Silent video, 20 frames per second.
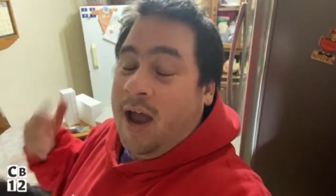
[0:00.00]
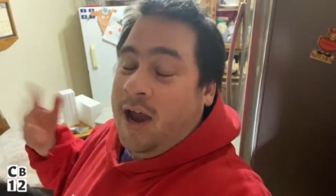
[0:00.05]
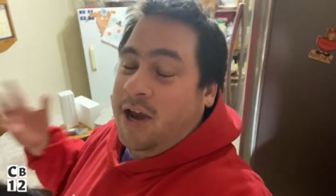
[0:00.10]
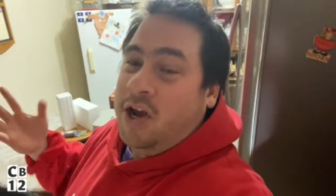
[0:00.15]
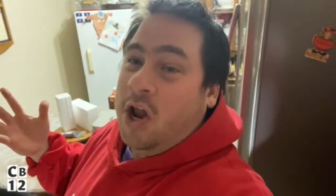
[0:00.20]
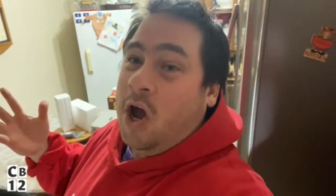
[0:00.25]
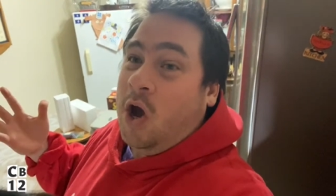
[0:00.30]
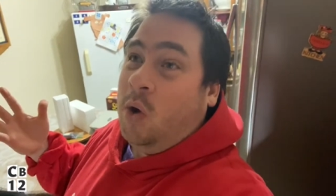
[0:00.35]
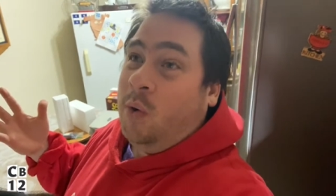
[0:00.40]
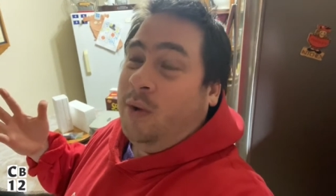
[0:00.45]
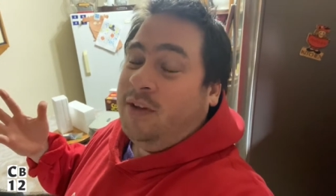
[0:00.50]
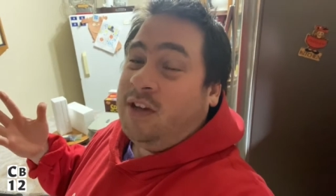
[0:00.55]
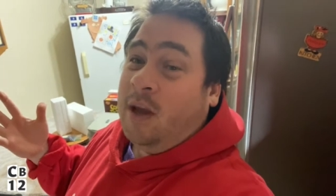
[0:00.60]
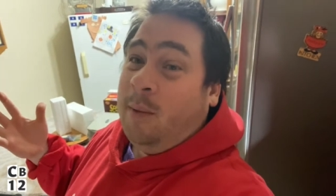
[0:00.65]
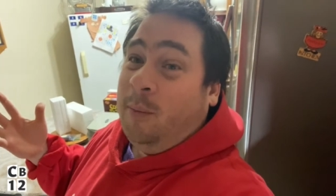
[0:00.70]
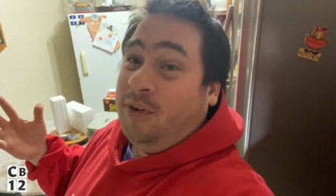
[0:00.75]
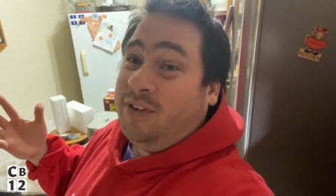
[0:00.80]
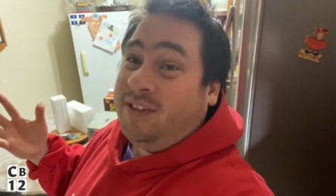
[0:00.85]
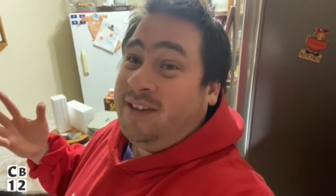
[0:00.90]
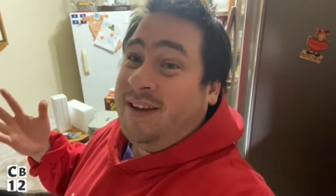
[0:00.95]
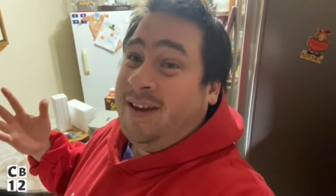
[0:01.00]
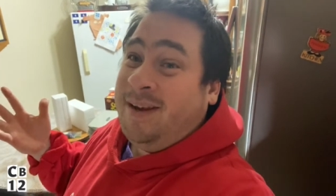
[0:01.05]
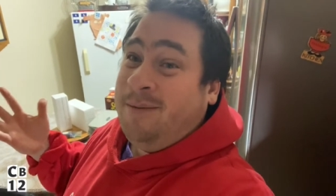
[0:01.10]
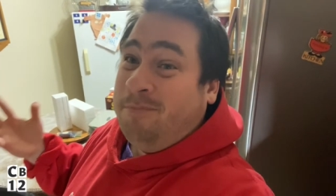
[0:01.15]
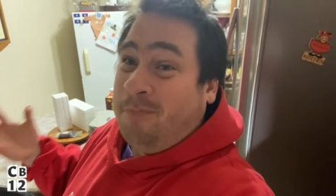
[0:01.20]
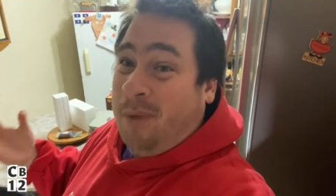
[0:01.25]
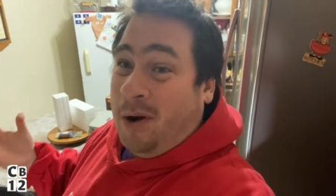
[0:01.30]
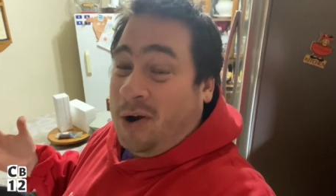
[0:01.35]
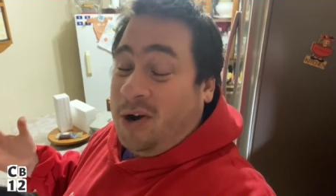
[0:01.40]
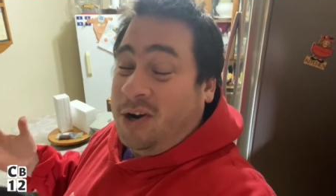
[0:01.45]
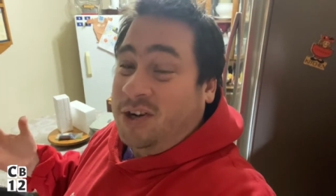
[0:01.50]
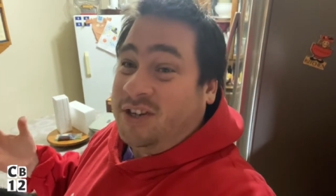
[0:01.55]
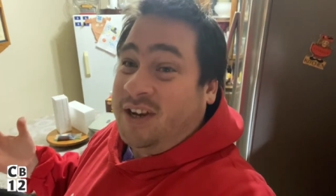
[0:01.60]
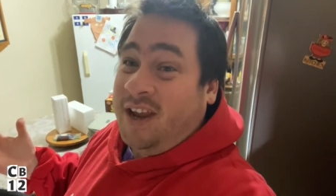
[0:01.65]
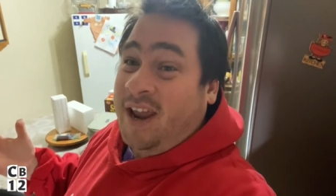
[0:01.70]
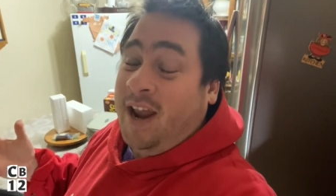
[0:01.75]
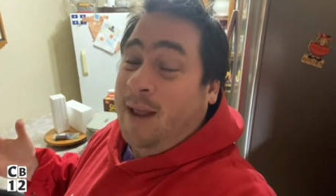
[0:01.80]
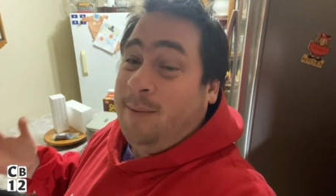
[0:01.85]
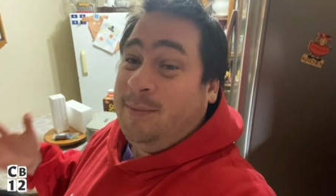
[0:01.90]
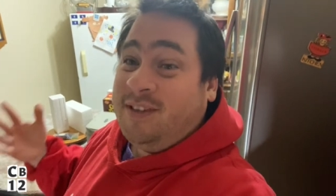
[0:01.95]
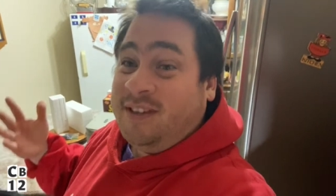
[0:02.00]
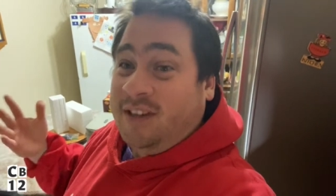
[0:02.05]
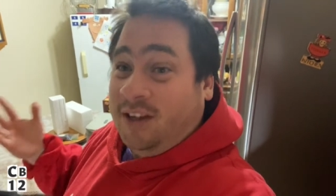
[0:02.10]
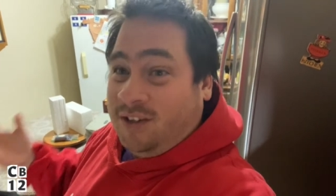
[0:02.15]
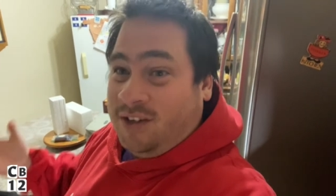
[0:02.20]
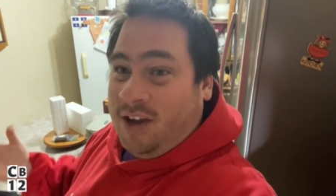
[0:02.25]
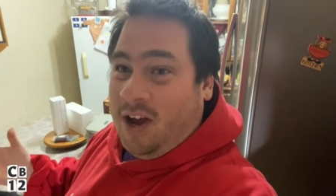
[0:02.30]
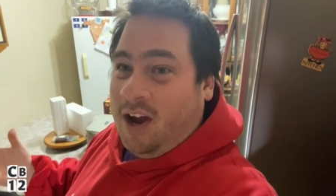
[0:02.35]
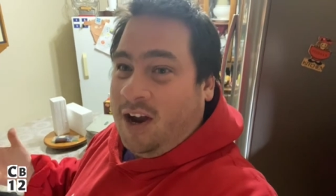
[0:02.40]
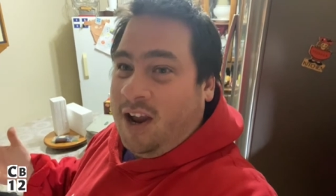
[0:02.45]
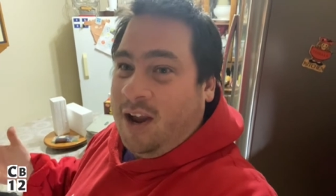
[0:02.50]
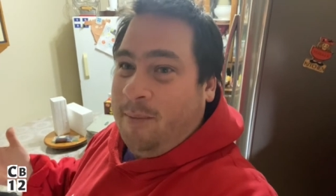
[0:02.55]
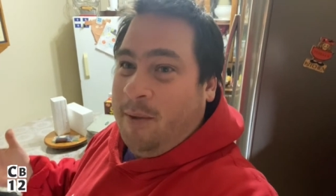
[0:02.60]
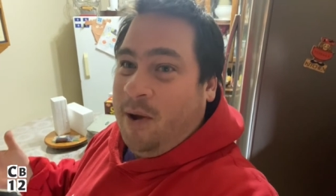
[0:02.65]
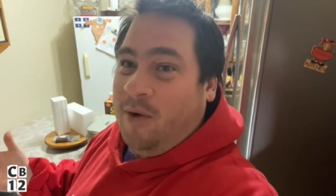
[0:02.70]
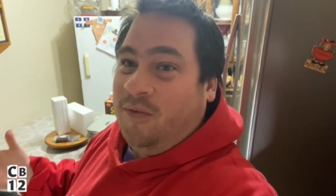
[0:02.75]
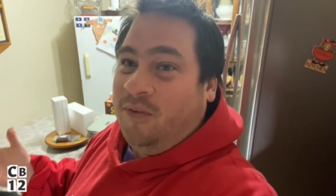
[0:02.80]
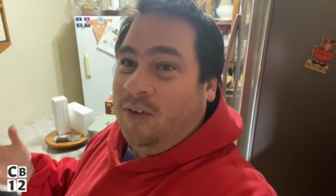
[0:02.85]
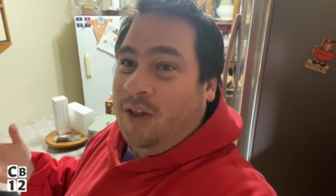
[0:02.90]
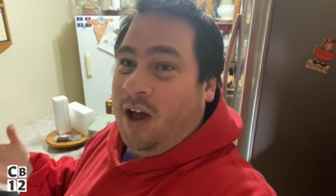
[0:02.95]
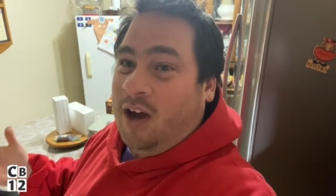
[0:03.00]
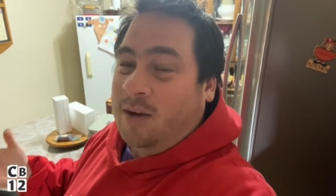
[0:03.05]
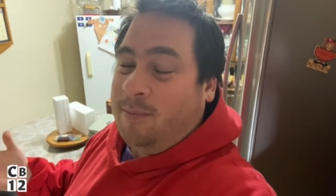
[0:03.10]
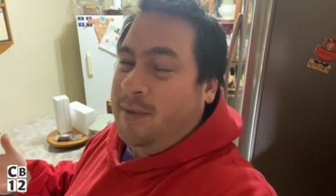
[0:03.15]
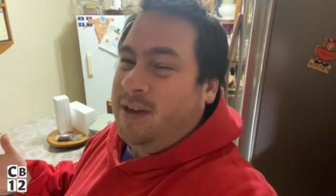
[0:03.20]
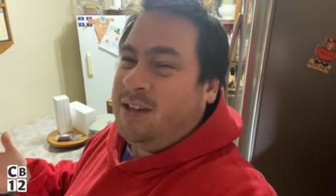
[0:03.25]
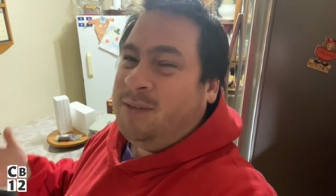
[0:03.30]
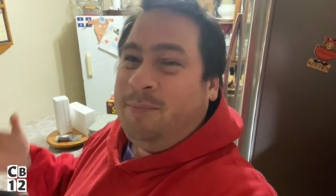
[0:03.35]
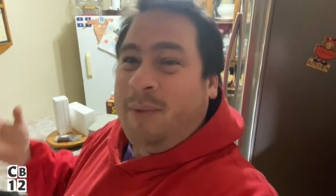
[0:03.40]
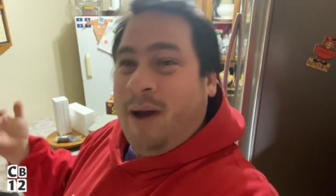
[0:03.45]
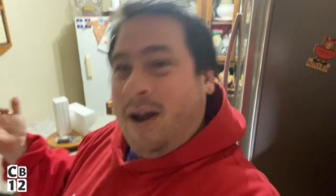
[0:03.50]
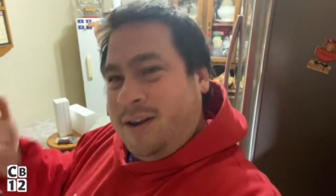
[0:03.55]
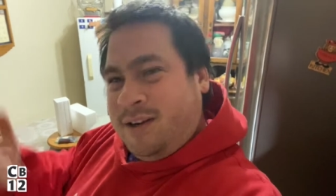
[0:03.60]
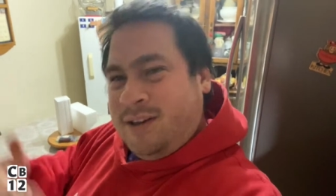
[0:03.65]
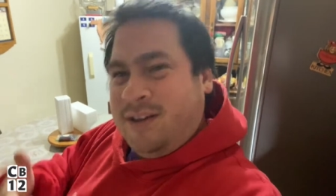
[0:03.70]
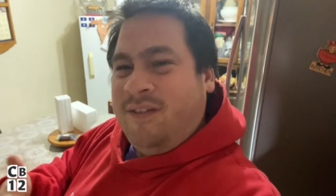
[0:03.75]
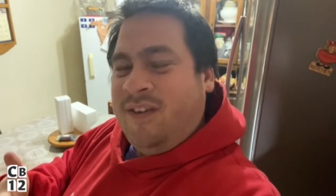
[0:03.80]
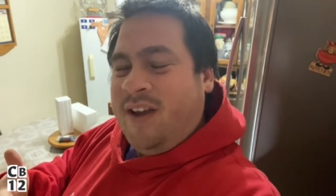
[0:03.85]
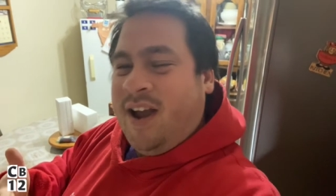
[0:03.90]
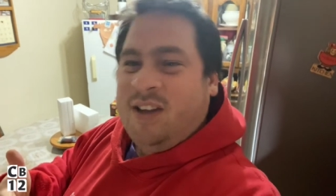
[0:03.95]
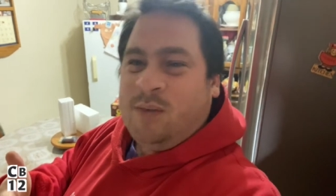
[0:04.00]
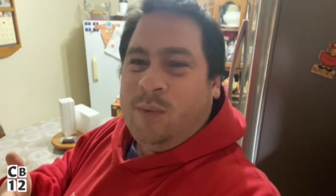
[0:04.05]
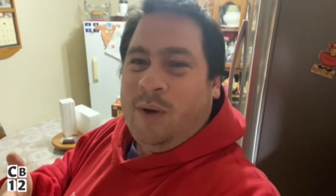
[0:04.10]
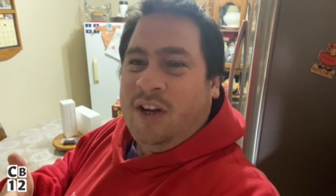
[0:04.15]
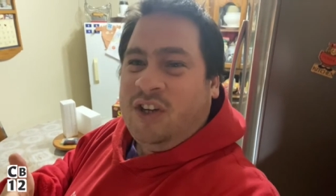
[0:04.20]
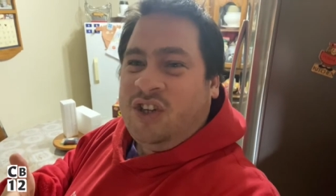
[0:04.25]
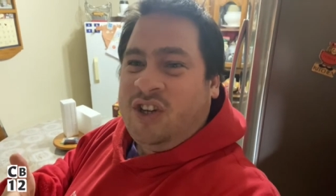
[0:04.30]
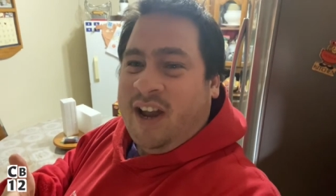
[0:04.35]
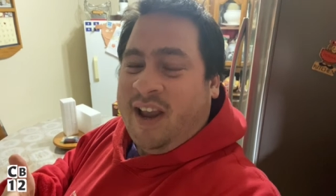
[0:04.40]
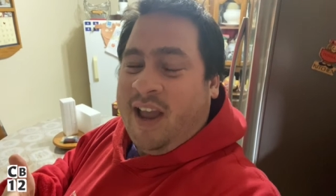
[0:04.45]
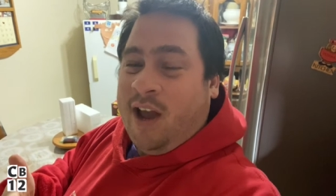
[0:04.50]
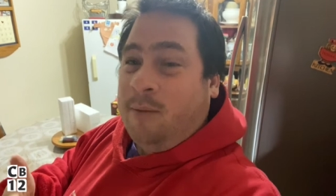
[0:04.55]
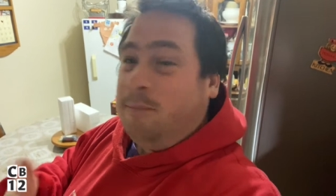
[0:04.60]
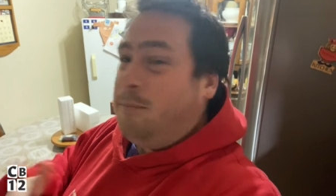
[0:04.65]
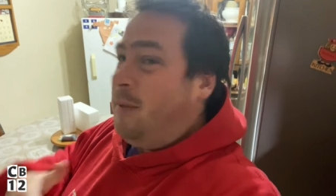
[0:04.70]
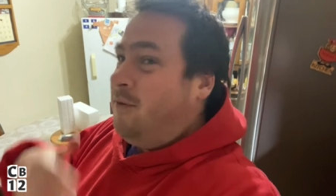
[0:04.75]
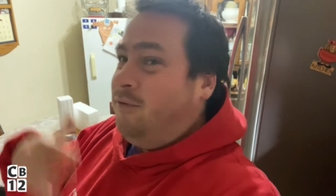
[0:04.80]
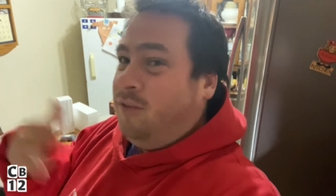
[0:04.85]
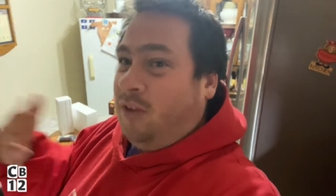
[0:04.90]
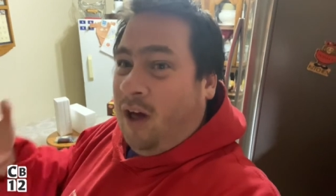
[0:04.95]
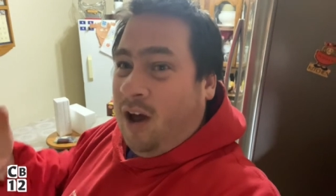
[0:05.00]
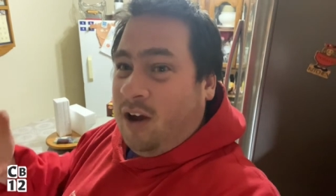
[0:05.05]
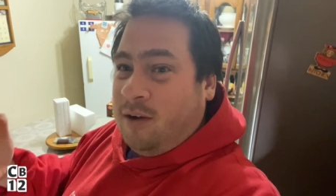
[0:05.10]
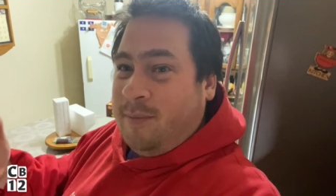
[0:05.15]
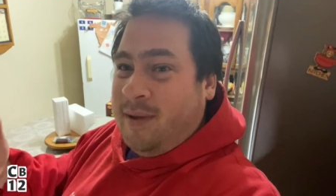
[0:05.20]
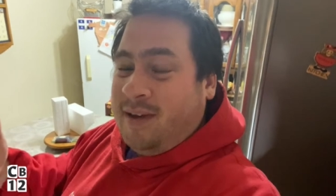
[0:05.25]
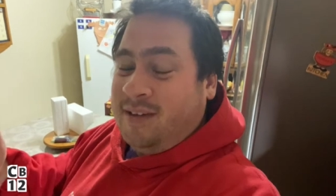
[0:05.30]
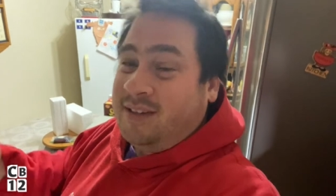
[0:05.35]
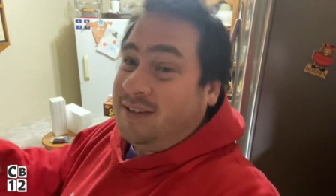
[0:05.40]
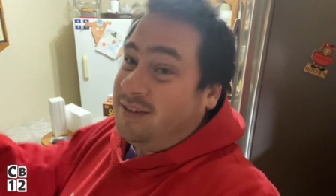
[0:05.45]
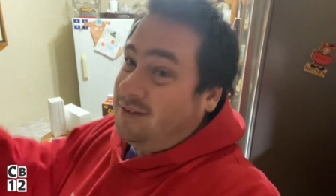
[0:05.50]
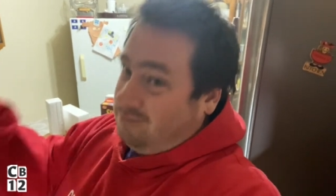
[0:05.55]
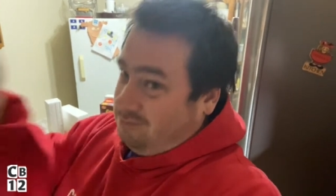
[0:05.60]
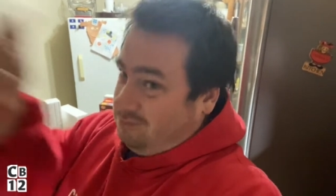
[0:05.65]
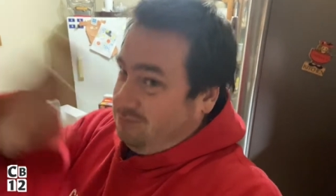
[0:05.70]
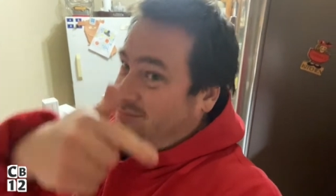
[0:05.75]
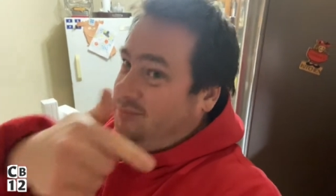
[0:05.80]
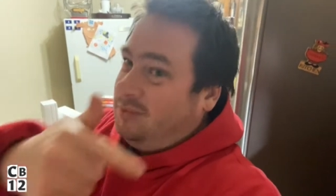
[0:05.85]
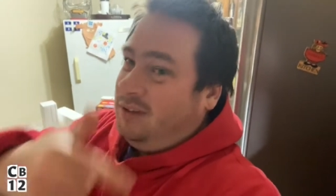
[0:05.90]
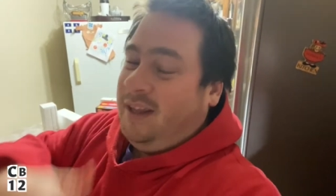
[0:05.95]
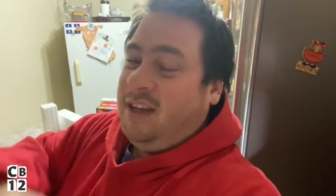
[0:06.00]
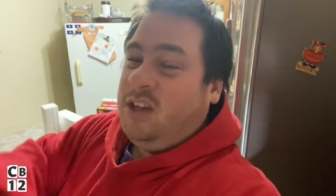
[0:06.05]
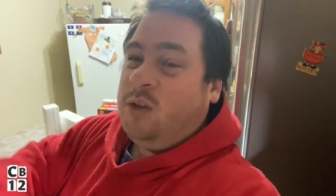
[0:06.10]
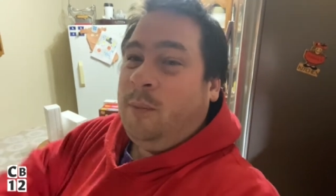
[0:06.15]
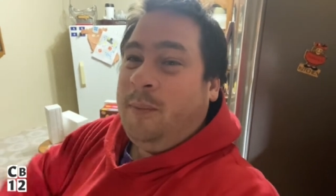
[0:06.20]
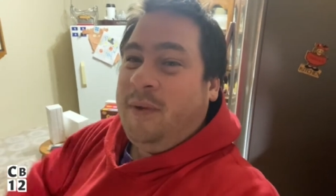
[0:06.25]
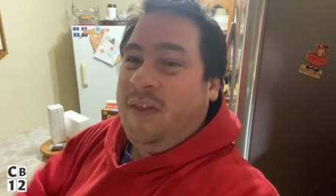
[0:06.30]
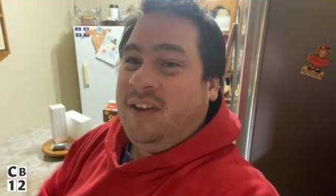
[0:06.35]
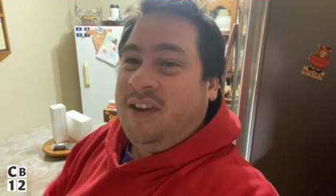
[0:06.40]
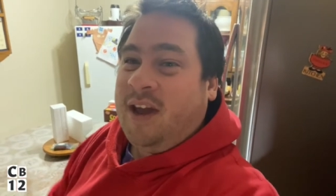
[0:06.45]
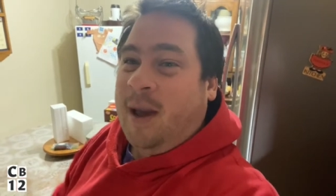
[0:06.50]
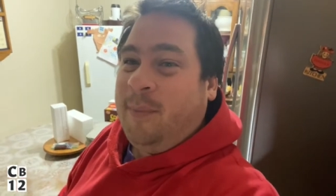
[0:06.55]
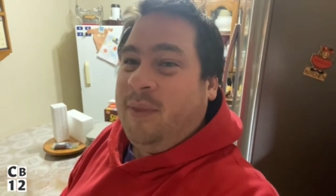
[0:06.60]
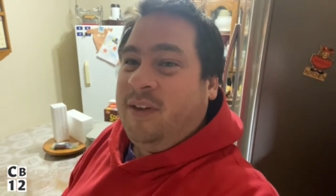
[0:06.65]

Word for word: I know it's almost in March and I'm still talking about Vlogmas, but if you guys want to check out my Vlogmas, links will be in the top of the